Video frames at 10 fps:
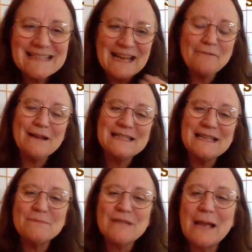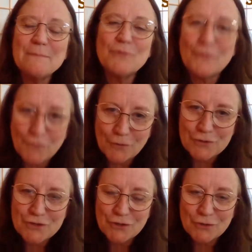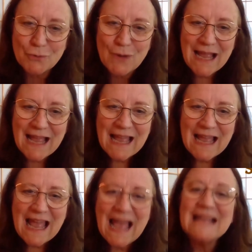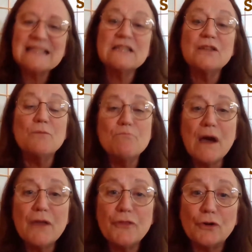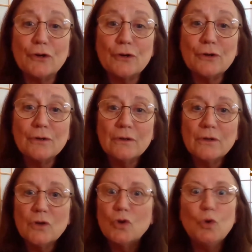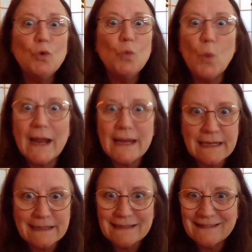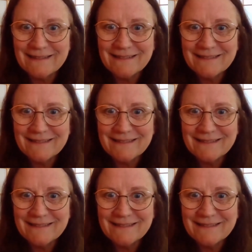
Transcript: Sarah is sometimes referred to as the mother who waited.